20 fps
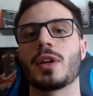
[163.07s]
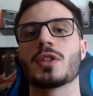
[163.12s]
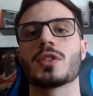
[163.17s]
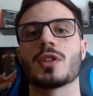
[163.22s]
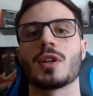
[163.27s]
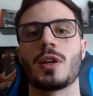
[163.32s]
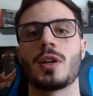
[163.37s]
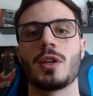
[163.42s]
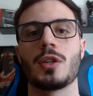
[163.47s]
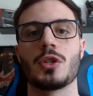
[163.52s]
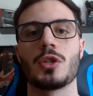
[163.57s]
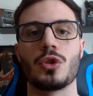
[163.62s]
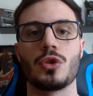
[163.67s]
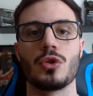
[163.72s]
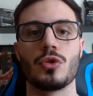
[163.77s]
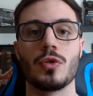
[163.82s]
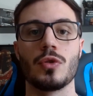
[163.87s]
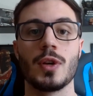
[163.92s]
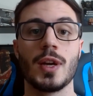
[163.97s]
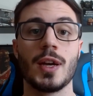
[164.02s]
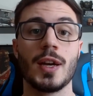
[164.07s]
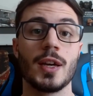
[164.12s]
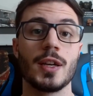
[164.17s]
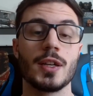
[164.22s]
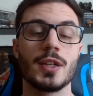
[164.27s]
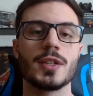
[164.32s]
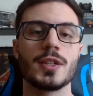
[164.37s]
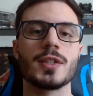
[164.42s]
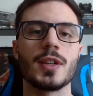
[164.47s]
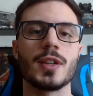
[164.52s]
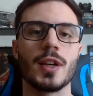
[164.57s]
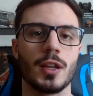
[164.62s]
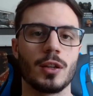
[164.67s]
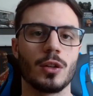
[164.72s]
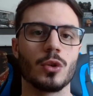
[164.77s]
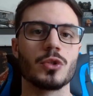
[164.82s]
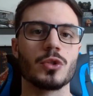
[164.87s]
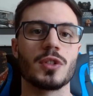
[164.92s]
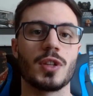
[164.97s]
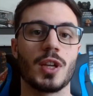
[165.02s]
I started to study
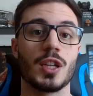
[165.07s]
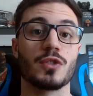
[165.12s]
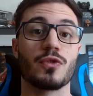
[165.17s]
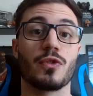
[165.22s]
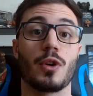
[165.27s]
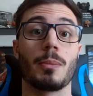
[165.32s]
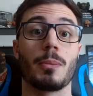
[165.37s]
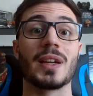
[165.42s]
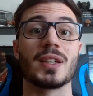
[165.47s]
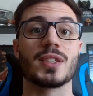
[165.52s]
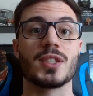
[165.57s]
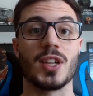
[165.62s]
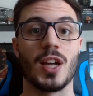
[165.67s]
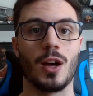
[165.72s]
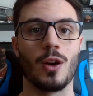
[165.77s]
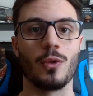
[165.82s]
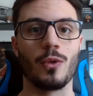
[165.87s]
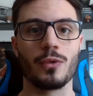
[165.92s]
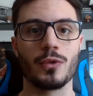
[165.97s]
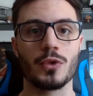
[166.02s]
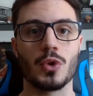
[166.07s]
those things for myself